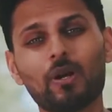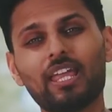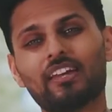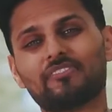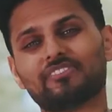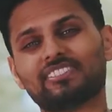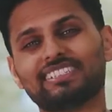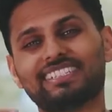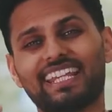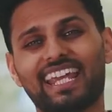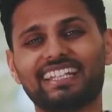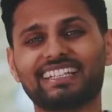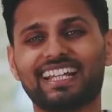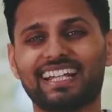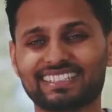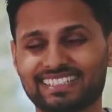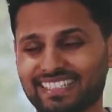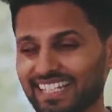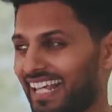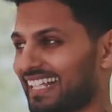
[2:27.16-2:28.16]
we have to take
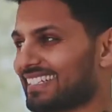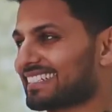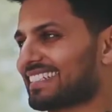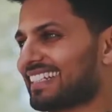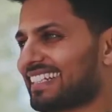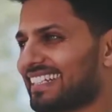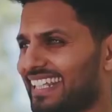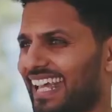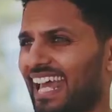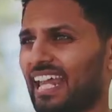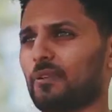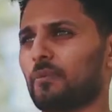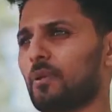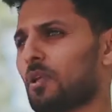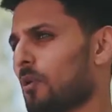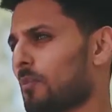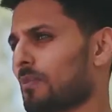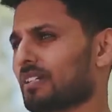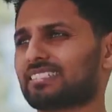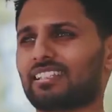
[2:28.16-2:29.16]
that test again.
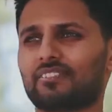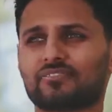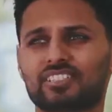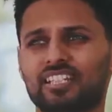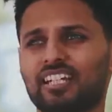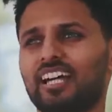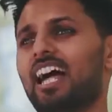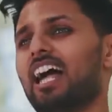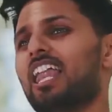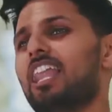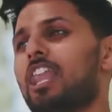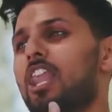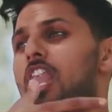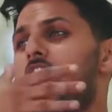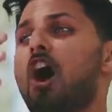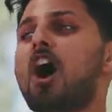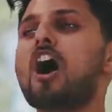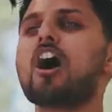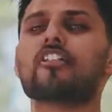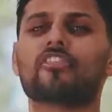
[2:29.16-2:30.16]
We almost have to
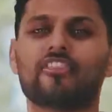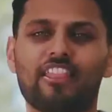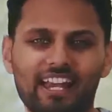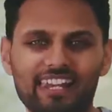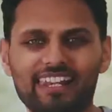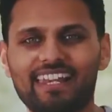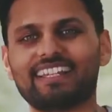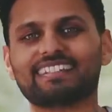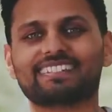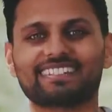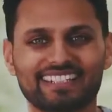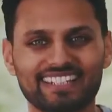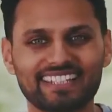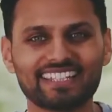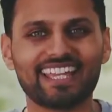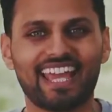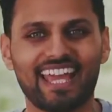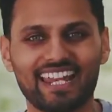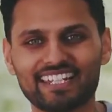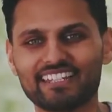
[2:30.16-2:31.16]
learn that lesson
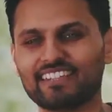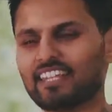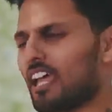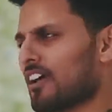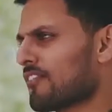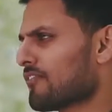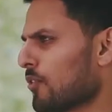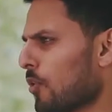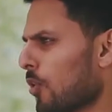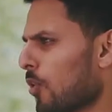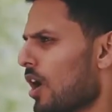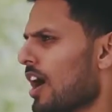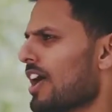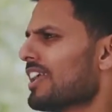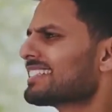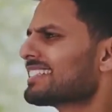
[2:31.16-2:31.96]
again and therefore